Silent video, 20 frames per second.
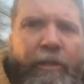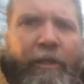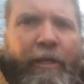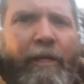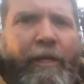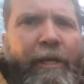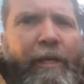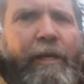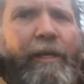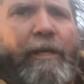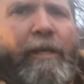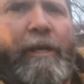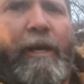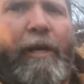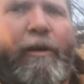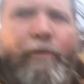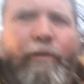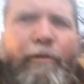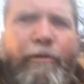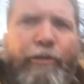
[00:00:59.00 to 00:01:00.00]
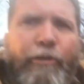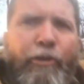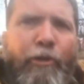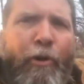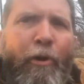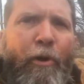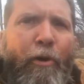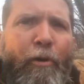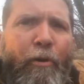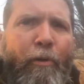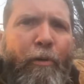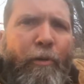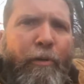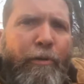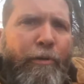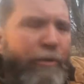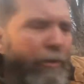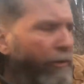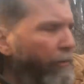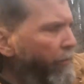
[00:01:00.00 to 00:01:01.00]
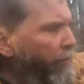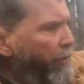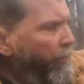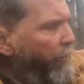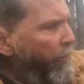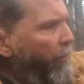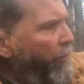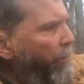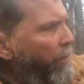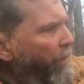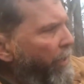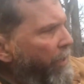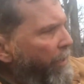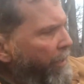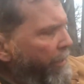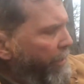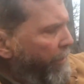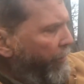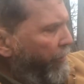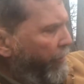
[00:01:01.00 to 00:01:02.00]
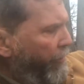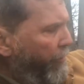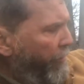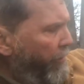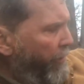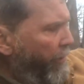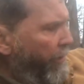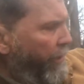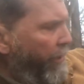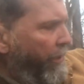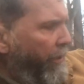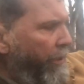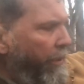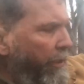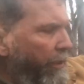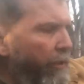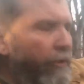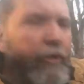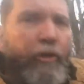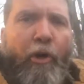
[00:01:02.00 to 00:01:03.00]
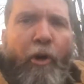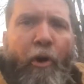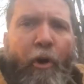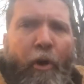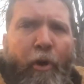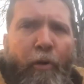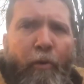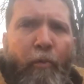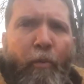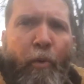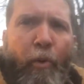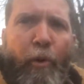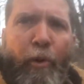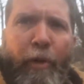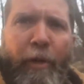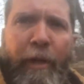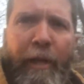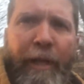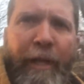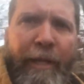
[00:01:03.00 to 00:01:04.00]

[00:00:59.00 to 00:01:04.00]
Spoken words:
I don't use charcoal to start the smoke. It's just a charred wood,